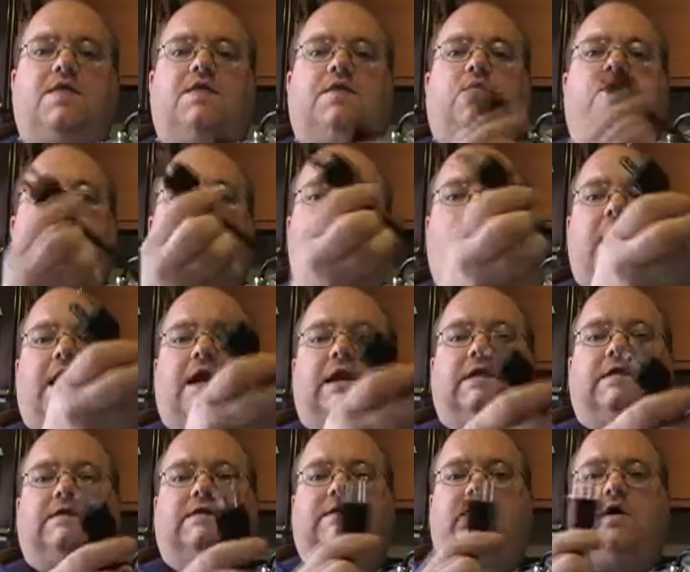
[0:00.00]
The
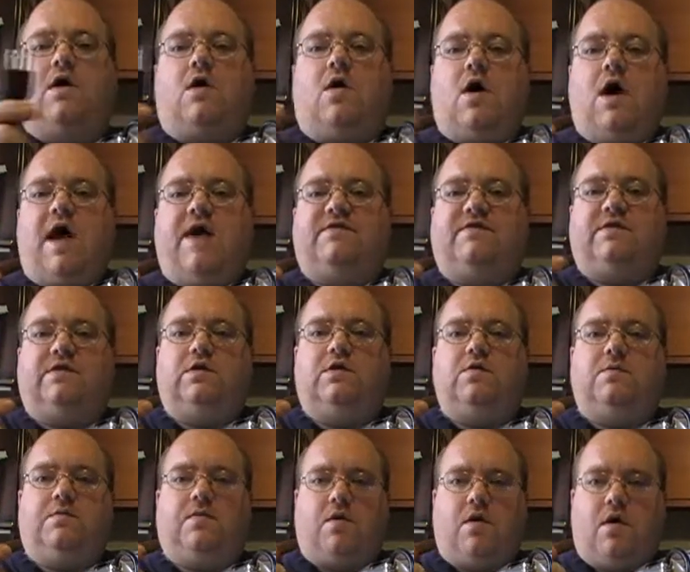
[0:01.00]
Reigns have a
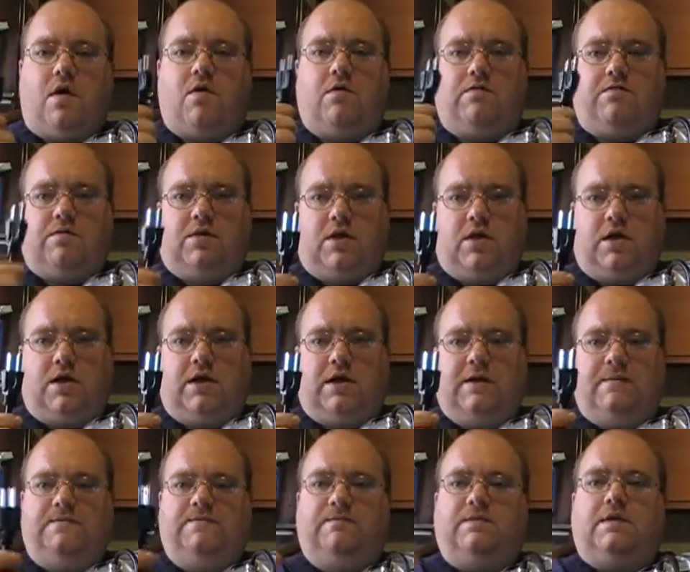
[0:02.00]
2-prong plug.
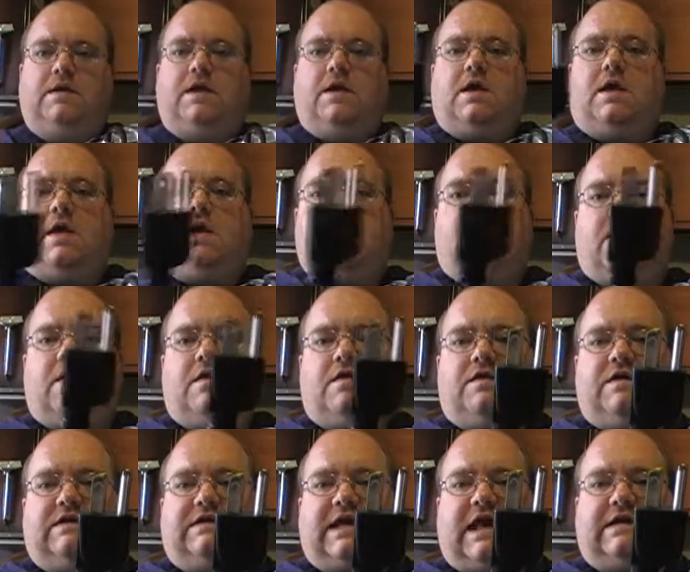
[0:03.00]

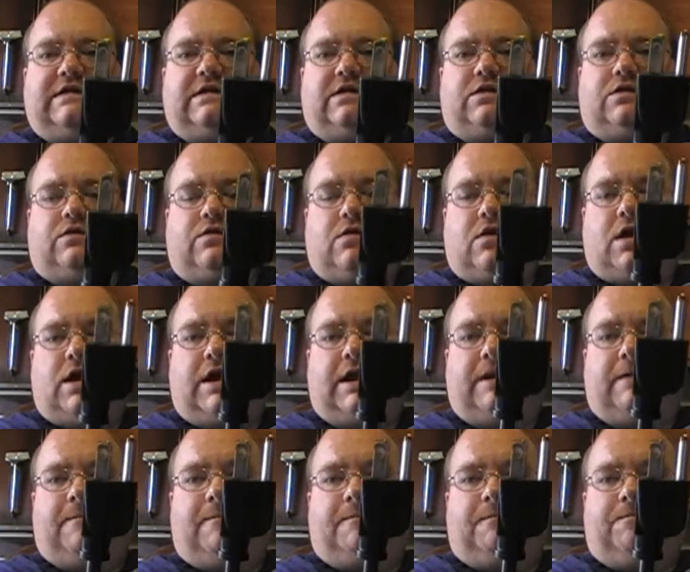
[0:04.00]
This has a 3.